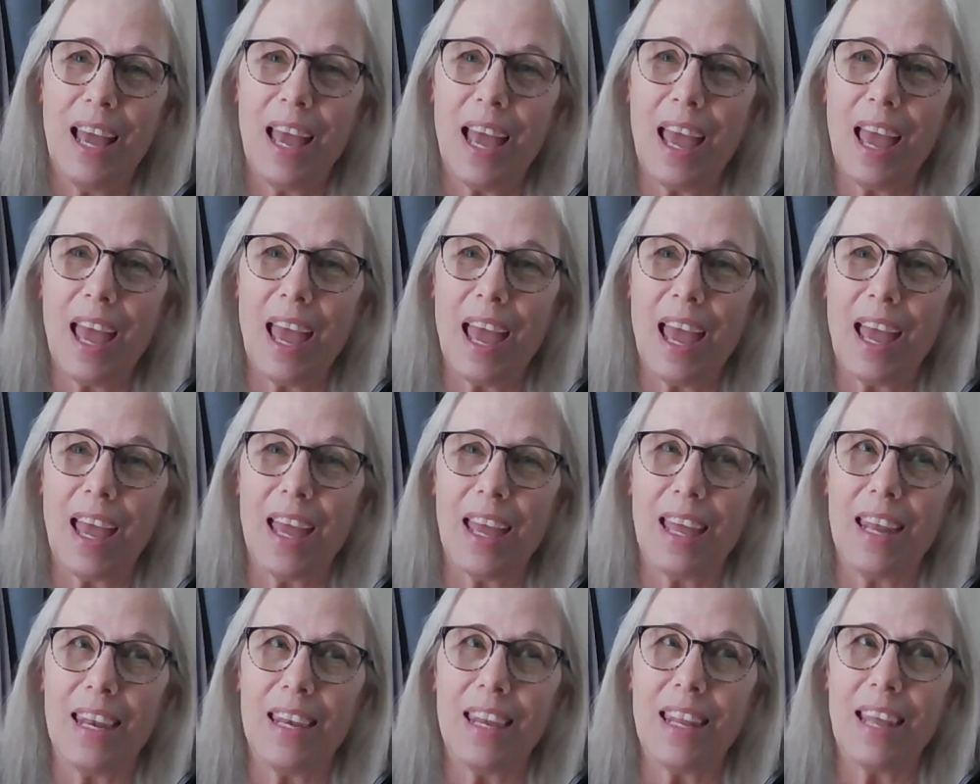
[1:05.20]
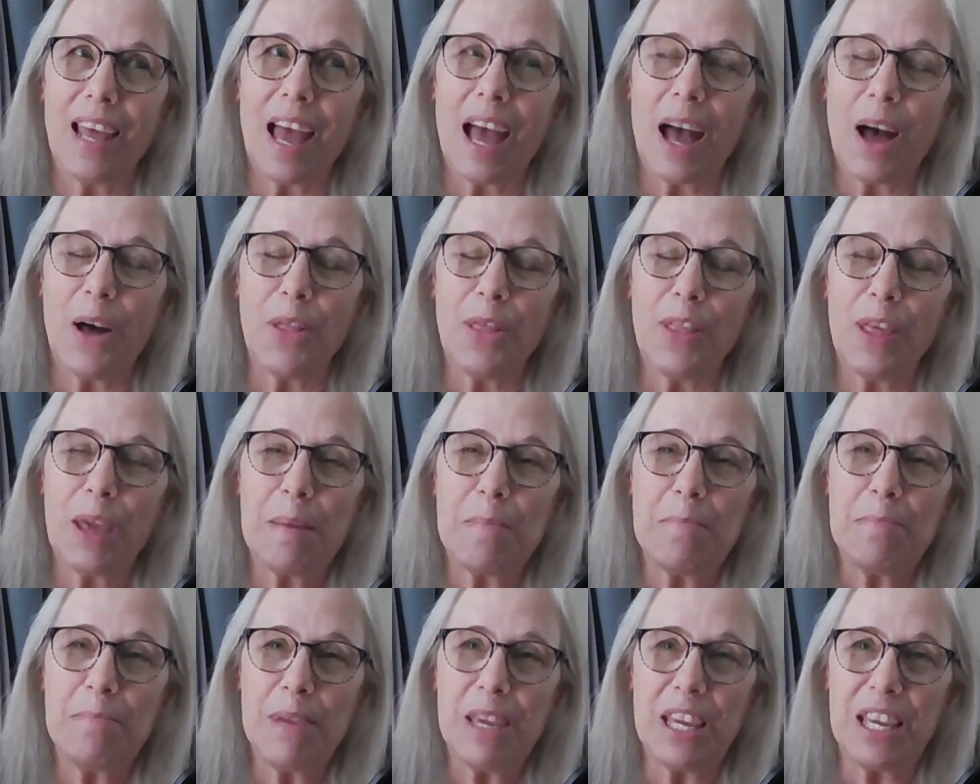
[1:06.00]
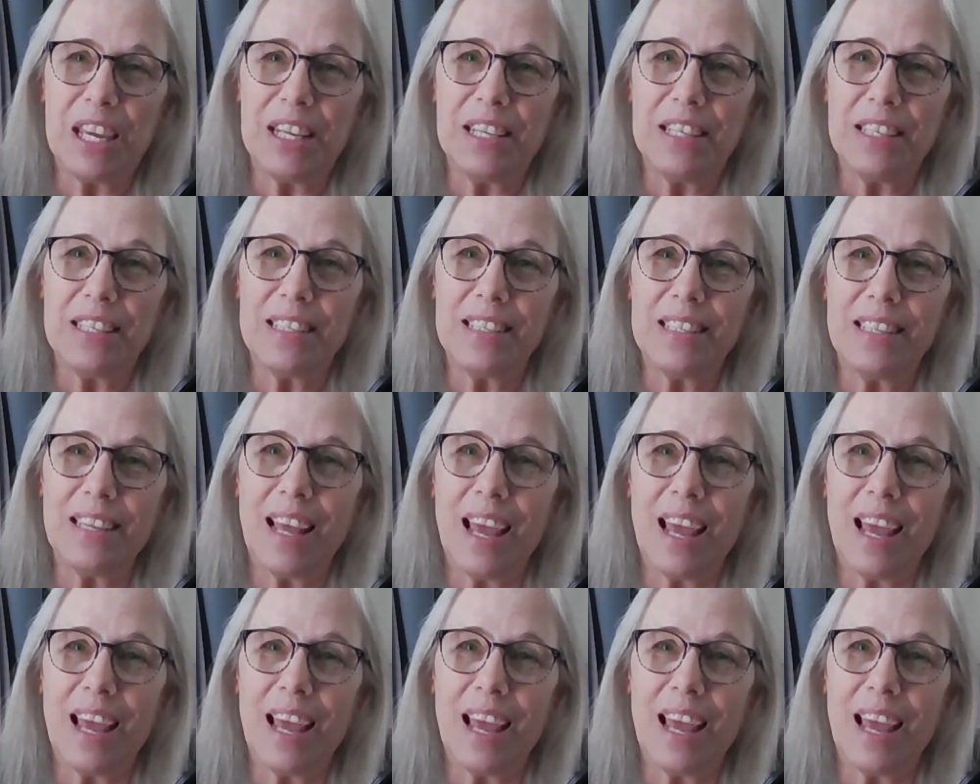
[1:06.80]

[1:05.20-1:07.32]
and how they meet.